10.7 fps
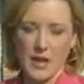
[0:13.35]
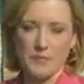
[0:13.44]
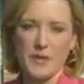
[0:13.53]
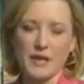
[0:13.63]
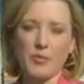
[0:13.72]

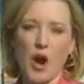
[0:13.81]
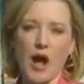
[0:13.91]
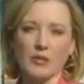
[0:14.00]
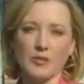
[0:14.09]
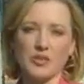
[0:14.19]
Big
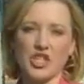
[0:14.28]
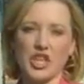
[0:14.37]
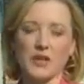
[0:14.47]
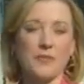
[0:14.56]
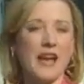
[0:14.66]
problems,
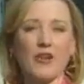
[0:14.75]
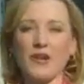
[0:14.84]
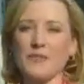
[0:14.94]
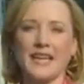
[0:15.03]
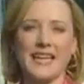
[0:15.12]
Jim.
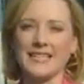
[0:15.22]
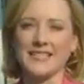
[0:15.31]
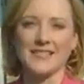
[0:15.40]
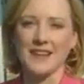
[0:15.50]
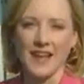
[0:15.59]
Aaron McKie
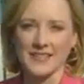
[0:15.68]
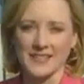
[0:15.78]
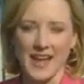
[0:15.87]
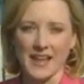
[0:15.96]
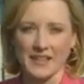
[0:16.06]
does not
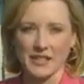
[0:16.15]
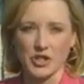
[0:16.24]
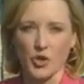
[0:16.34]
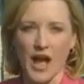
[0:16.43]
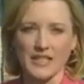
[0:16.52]
deny that he
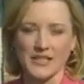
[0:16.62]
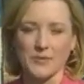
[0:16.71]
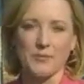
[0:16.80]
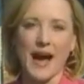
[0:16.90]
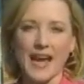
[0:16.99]
tried to
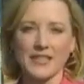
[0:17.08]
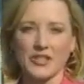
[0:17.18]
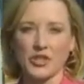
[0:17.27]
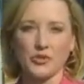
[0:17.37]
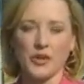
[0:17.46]
buy
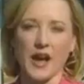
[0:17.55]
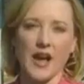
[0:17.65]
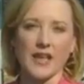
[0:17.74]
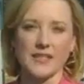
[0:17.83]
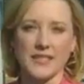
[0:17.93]
2
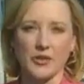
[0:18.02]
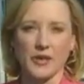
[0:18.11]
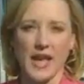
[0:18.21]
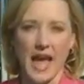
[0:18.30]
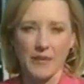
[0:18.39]
guns here
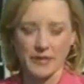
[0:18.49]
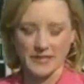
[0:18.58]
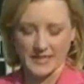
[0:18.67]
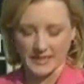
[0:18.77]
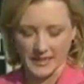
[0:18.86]
at
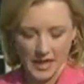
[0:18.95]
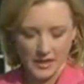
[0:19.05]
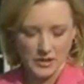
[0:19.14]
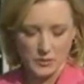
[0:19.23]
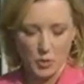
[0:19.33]
Abington
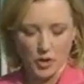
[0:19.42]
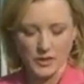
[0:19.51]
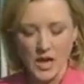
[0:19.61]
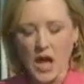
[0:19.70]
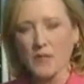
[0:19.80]
Gun
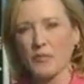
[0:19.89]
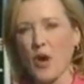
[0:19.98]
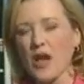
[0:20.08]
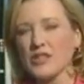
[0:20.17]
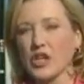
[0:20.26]
Sports, but
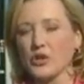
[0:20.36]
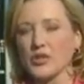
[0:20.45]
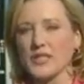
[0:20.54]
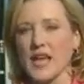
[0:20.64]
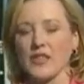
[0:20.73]

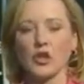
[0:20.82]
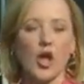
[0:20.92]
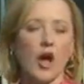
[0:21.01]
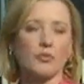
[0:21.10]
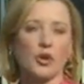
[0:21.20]
prosecutors say the
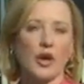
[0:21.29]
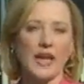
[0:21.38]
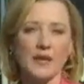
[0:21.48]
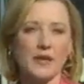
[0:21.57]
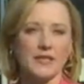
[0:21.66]
law
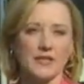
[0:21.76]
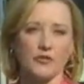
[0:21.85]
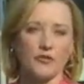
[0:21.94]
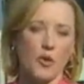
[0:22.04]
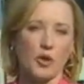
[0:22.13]
prohibits
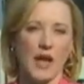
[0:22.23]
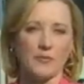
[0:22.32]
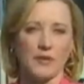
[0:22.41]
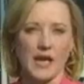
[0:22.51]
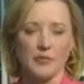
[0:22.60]
the former
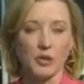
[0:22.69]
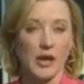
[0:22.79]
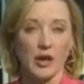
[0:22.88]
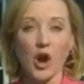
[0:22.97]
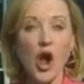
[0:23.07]
NBA
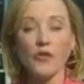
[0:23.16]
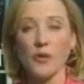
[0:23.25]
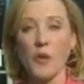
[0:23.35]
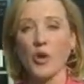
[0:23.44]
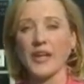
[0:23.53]
player
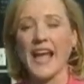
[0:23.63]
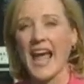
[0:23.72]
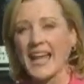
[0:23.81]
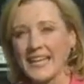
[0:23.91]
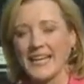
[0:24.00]
from owning
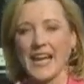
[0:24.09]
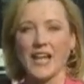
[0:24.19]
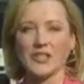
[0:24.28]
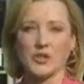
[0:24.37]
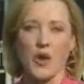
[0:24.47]
any
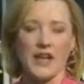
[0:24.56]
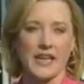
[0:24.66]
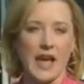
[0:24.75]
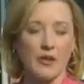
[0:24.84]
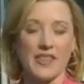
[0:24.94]
guns right
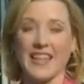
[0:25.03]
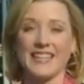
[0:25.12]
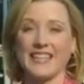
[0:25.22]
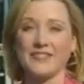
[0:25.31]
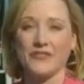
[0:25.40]
now, and that
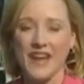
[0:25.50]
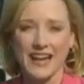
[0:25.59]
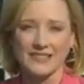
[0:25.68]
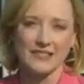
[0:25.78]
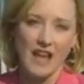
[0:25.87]
he in
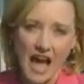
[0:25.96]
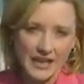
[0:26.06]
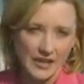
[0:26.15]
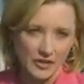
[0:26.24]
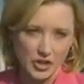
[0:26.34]
fact
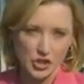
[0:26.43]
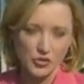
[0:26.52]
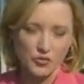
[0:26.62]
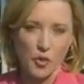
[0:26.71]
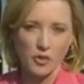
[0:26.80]
lied on the
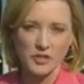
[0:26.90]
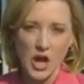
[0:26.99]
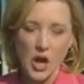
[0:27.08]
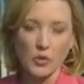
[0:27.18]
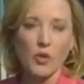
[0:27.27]
2 forms
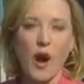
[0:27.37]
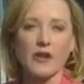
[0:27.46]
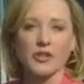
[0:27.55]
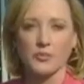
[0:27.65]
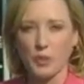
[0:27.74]

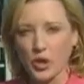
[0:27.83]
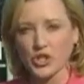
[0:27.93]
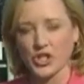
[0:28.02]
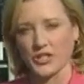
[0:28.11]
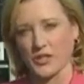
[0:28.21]
required to
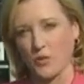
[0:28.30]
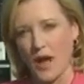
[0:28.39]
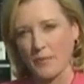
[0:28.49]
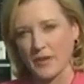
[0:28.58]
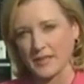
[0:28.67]
purchase the
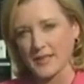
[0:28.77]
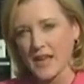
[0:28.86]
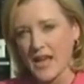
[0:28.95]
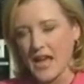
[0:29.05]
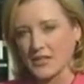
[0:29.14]
weapons.
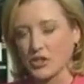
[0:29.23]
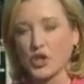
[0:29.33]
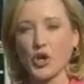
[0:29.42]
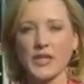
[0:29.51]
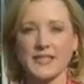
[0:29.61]
His
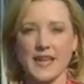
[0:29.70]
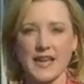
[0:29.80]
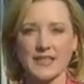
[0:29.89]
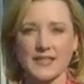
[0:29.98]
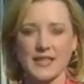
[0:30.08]
attorney
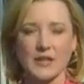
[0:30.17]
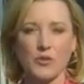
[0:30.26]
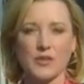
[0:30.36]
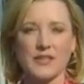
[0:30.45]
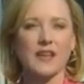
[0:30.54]
says it
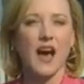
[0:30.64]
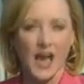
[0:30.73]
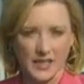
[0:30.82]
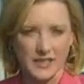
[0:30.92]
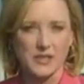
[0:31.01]
was an
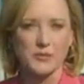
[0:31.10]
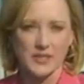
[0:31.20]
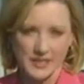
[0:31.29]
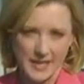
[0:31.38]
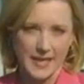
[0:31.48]
honest
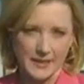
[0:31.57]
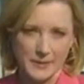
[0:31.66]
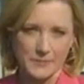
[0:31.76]
mistake.